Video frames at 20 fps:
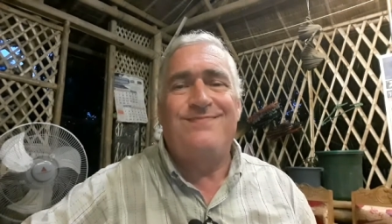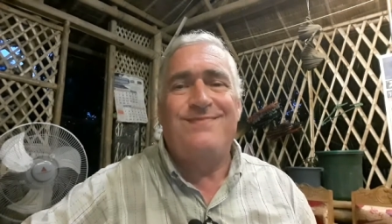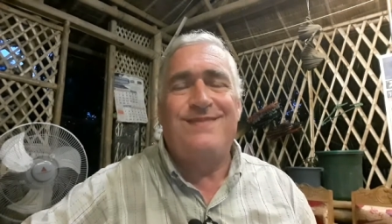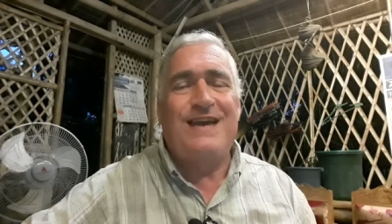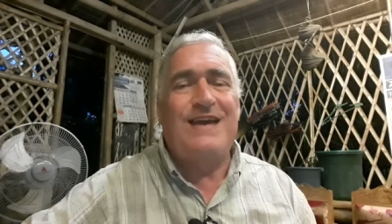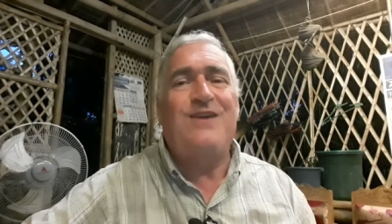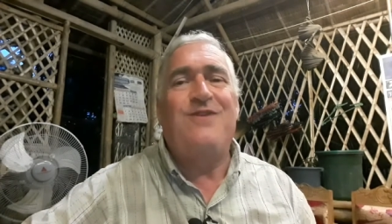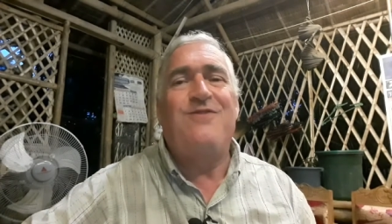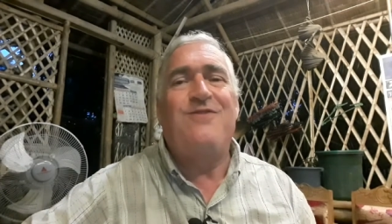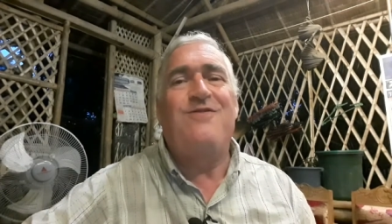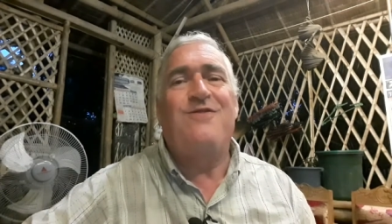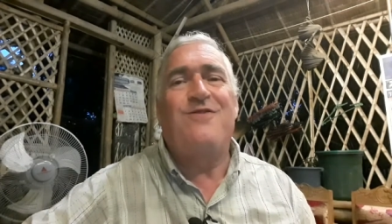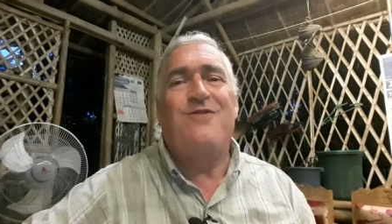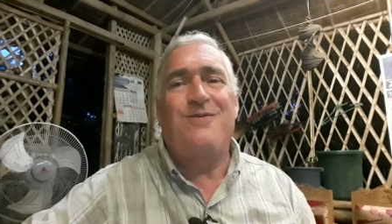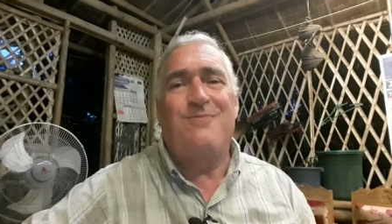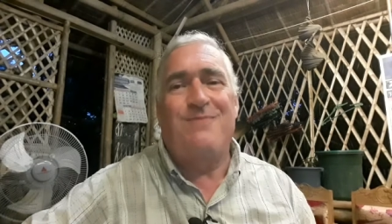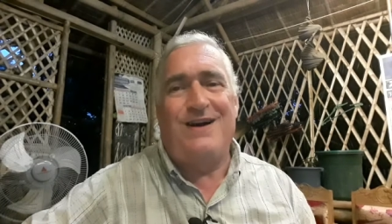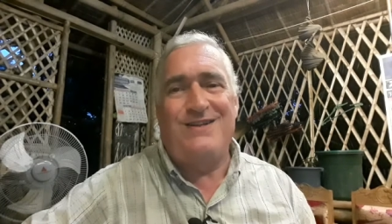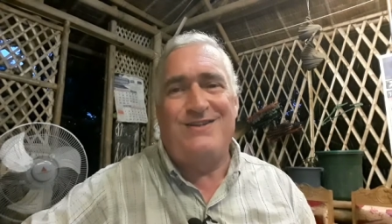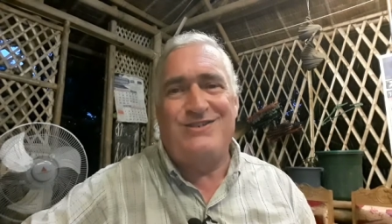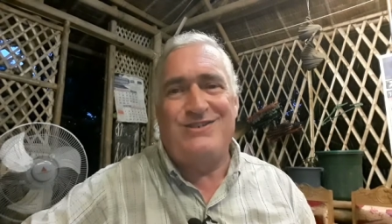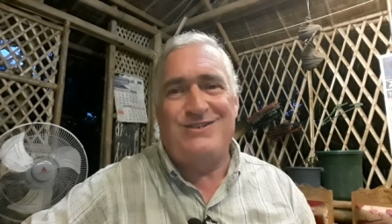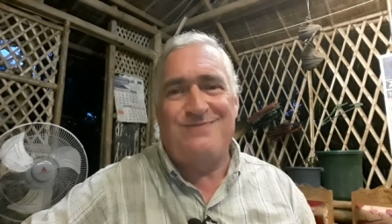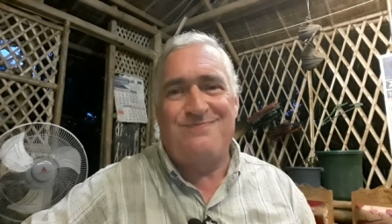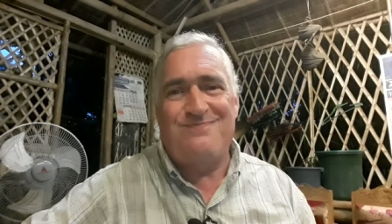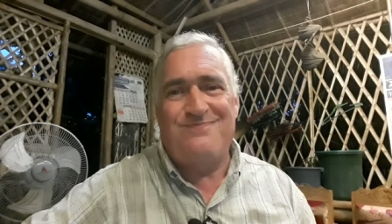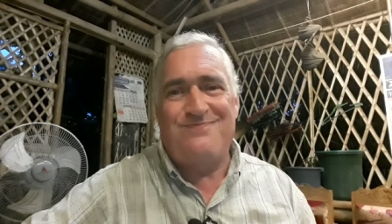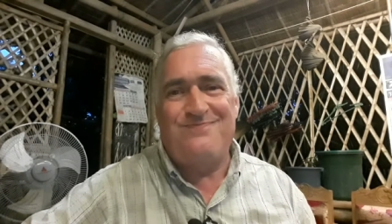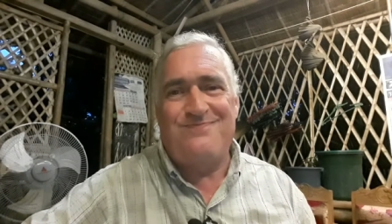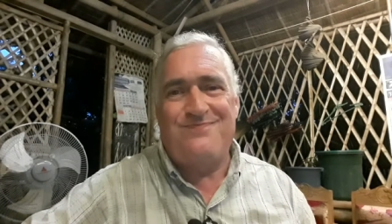Thank you very much.
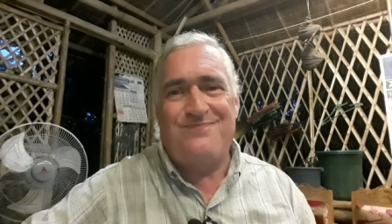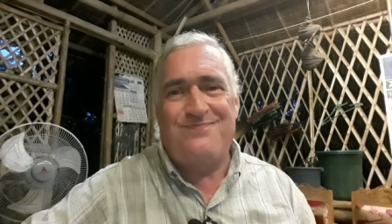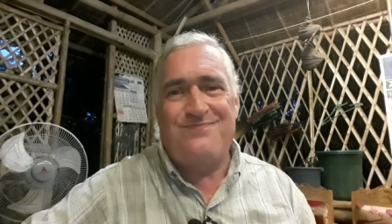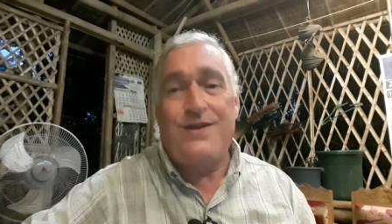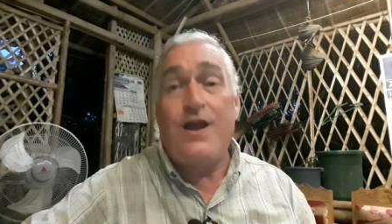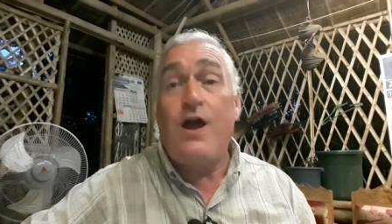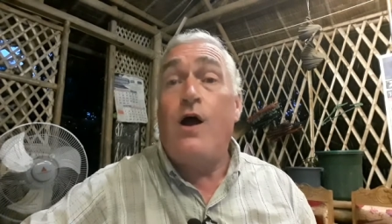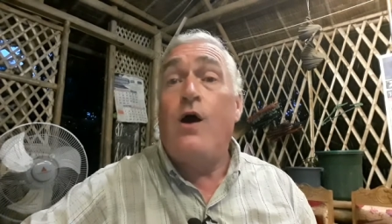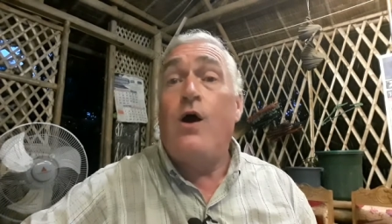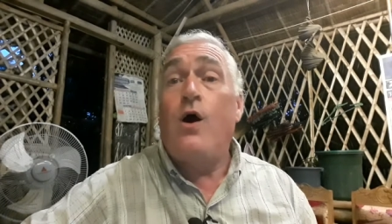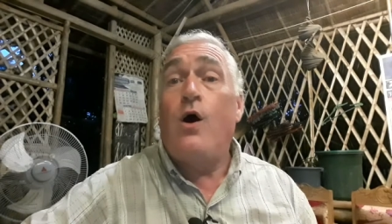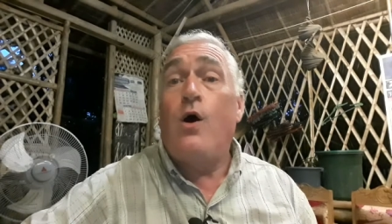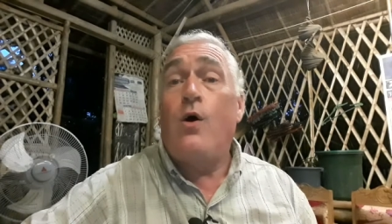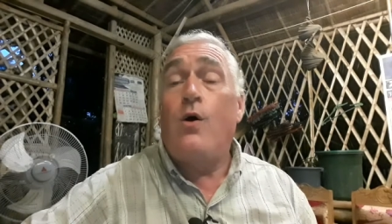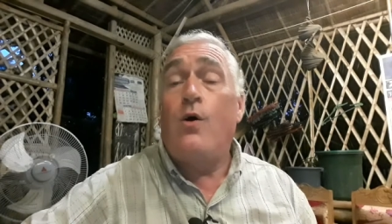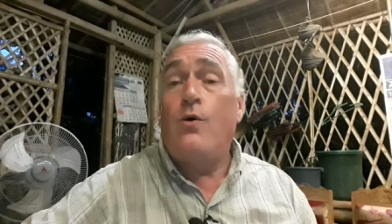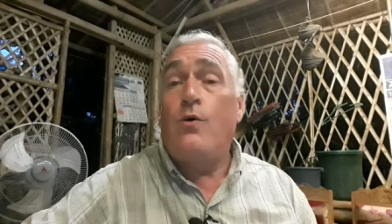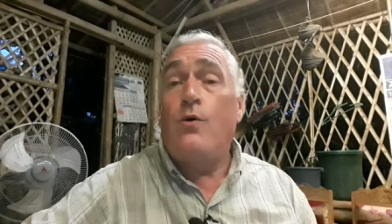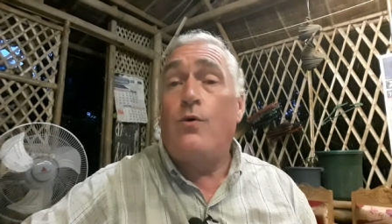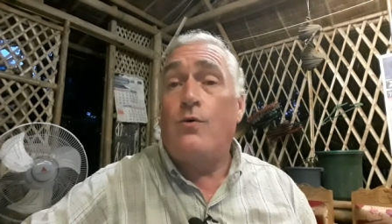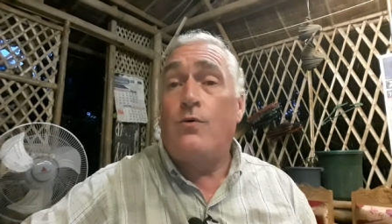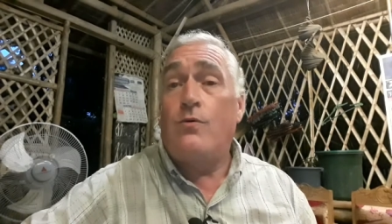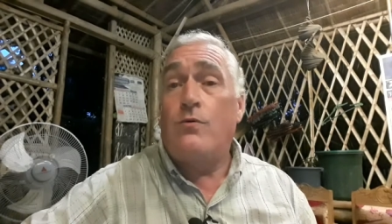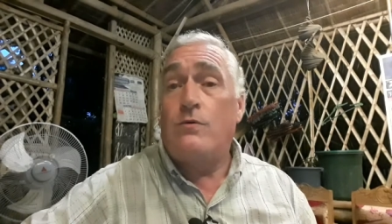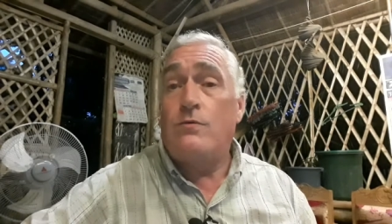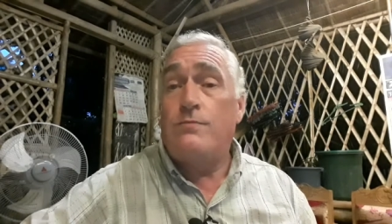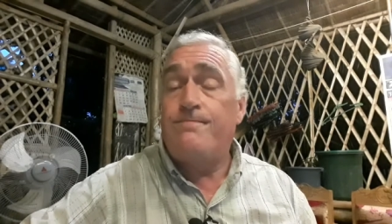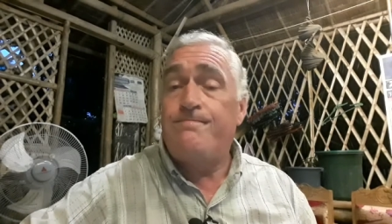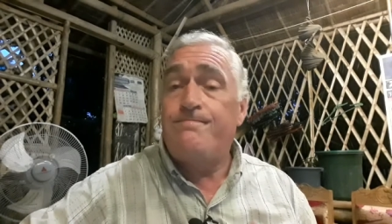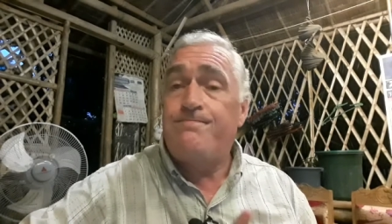Oh,
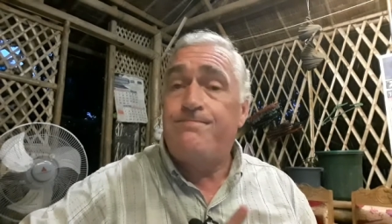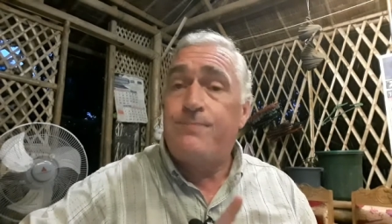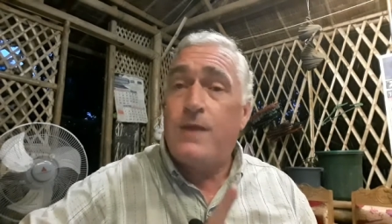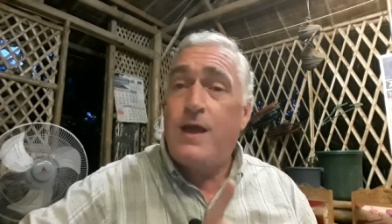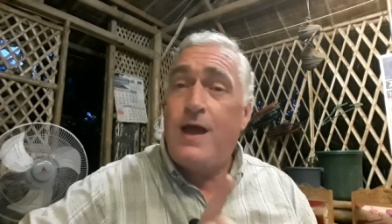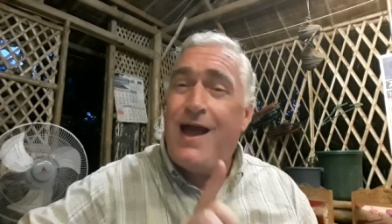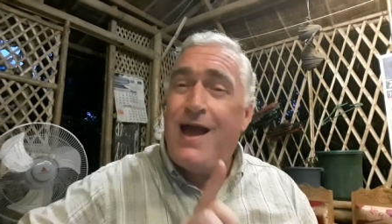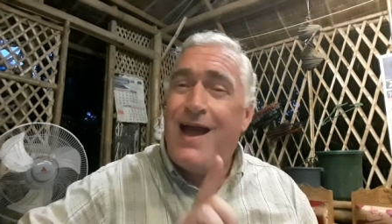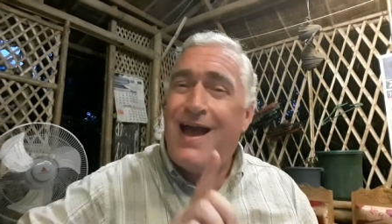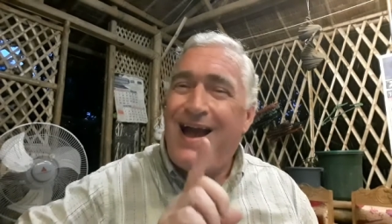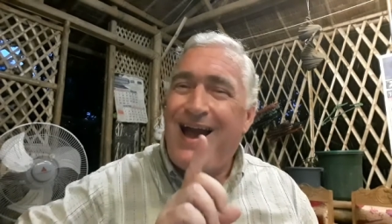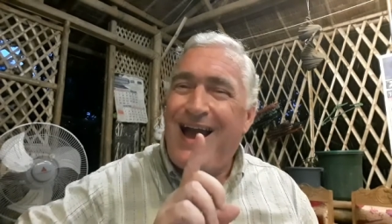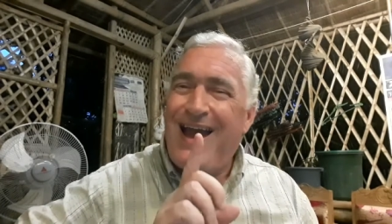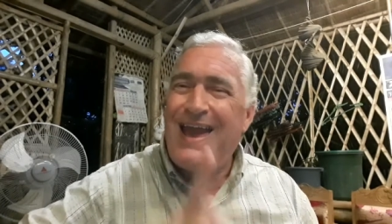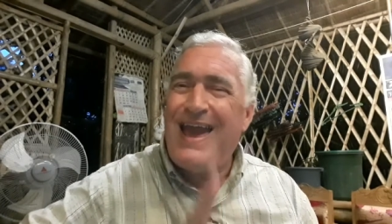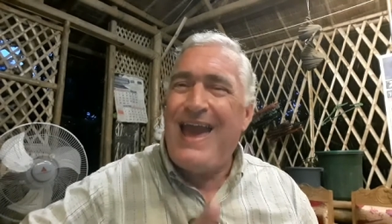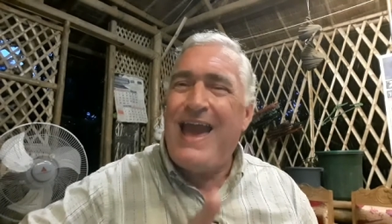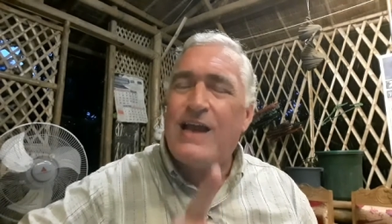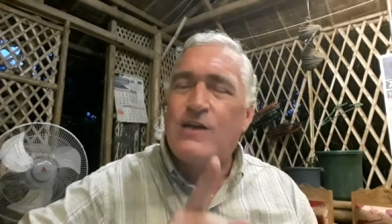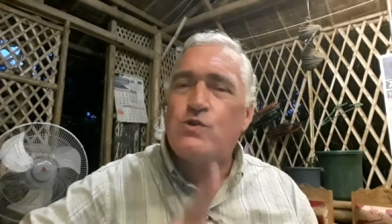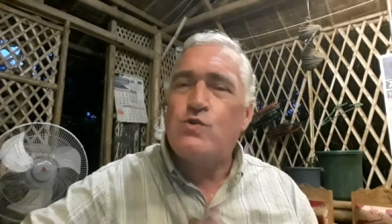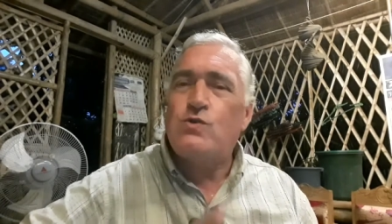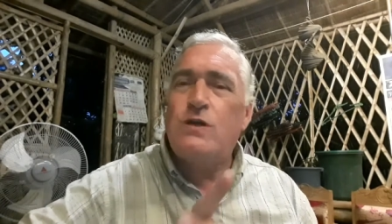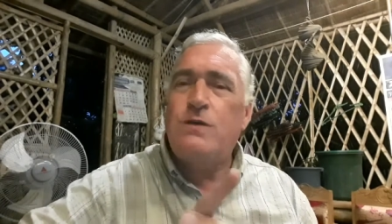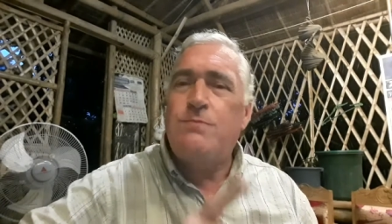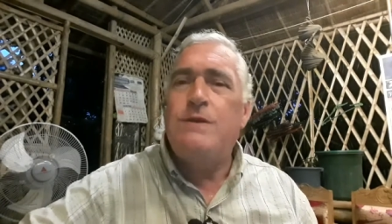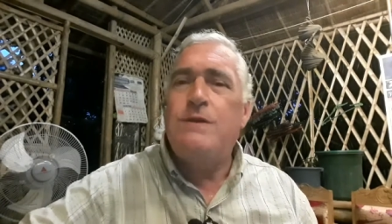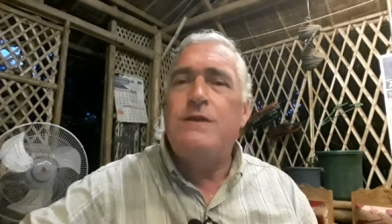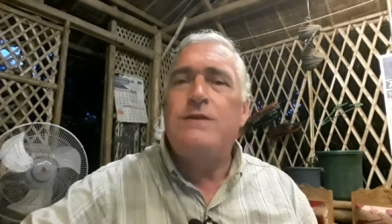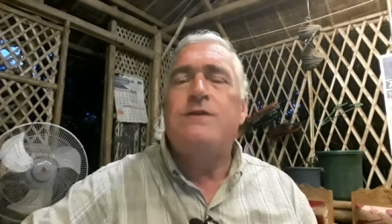I
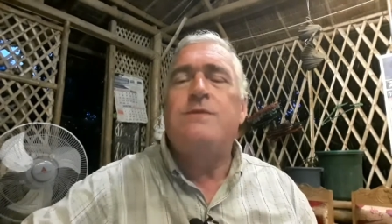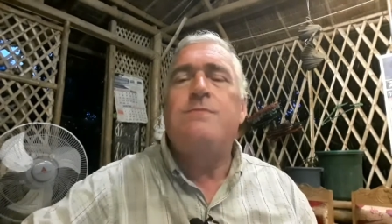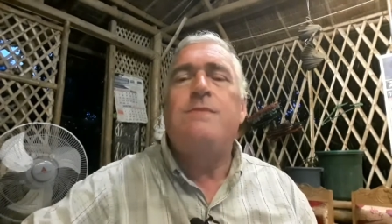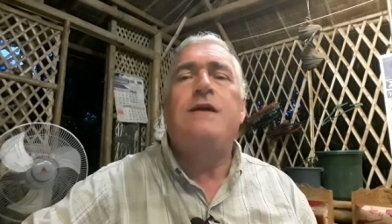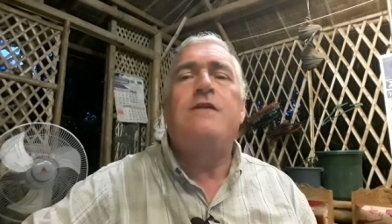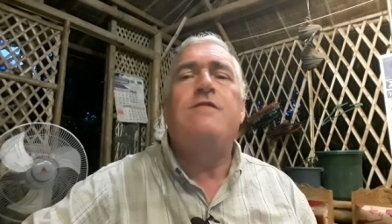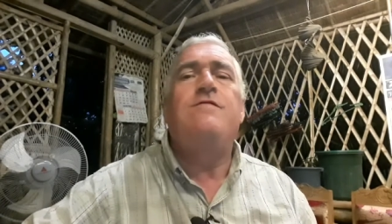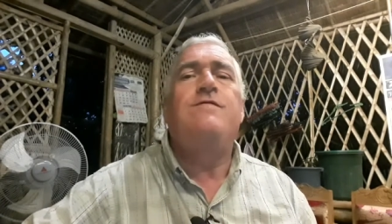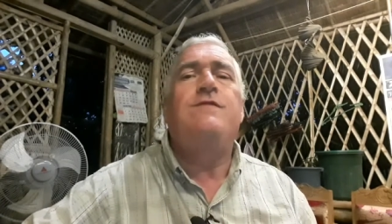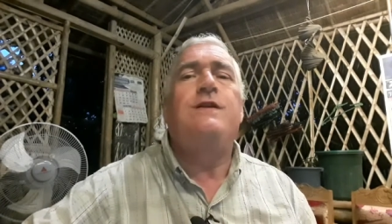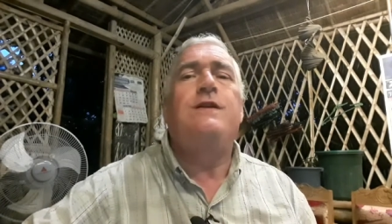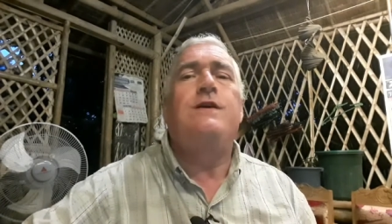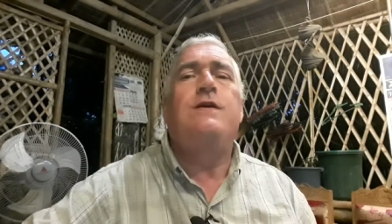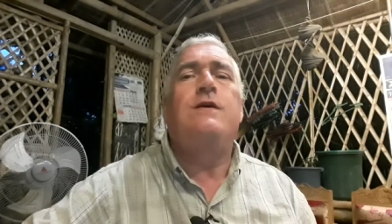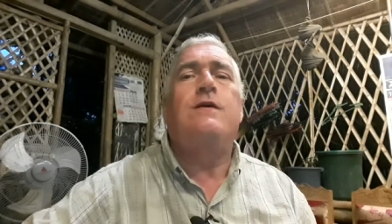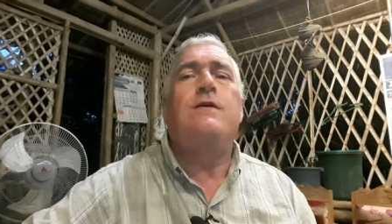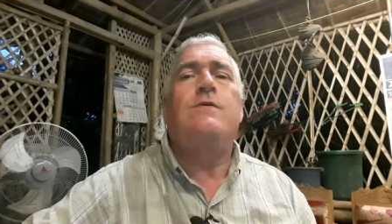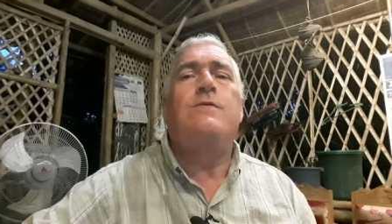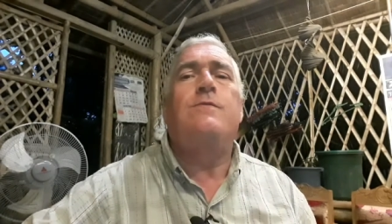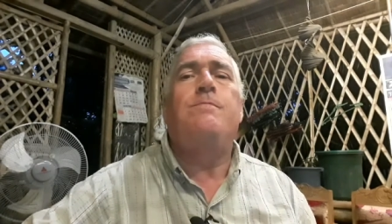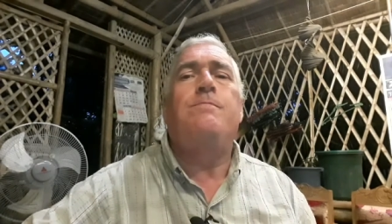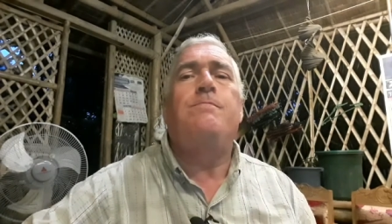actually meant to make a video